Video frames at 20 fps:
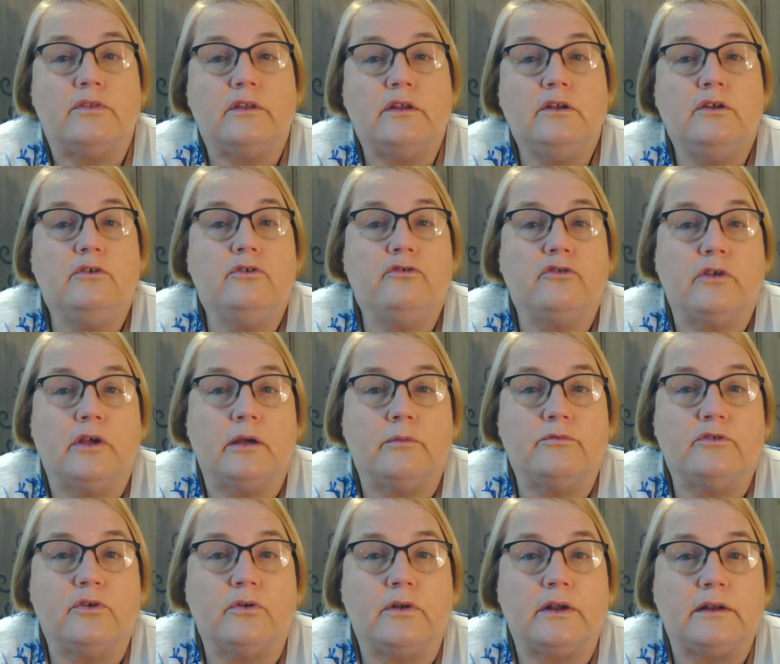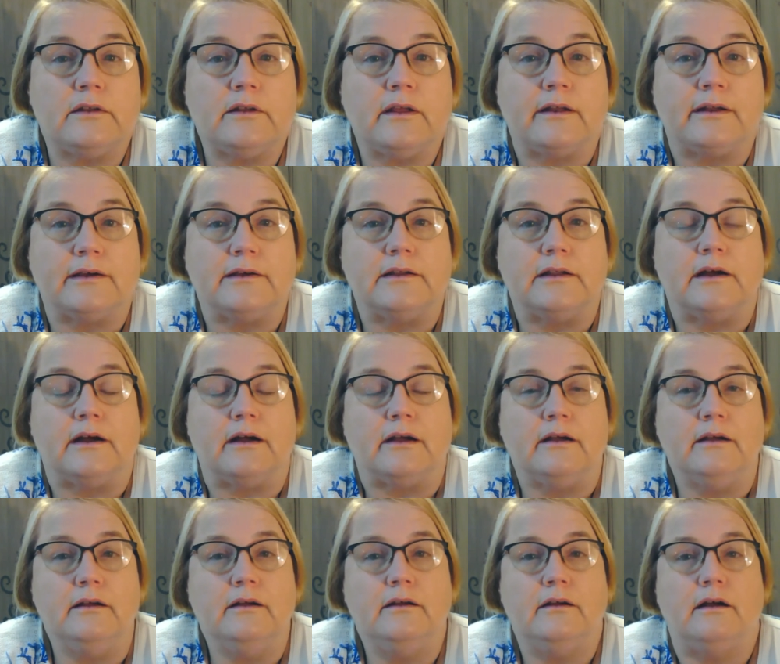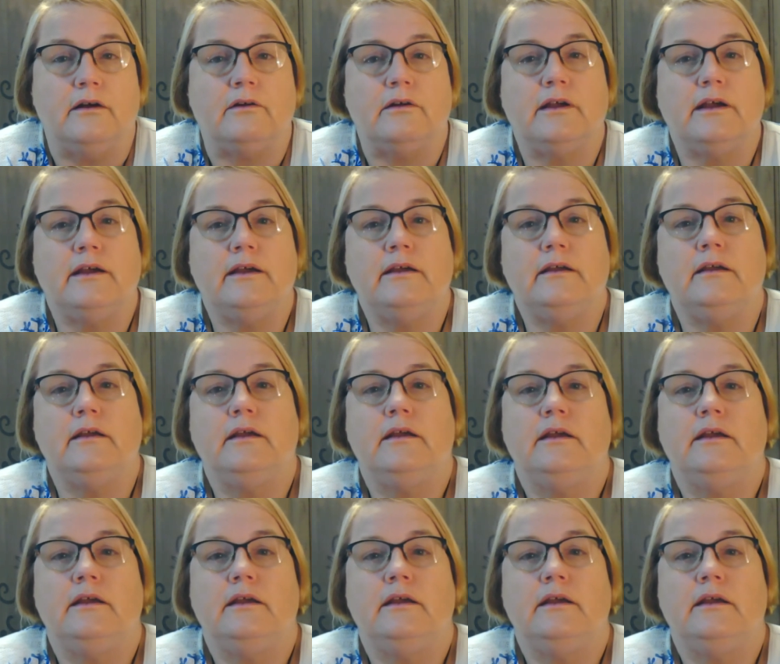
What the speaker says: The news comes on at 10 o'clock, okay?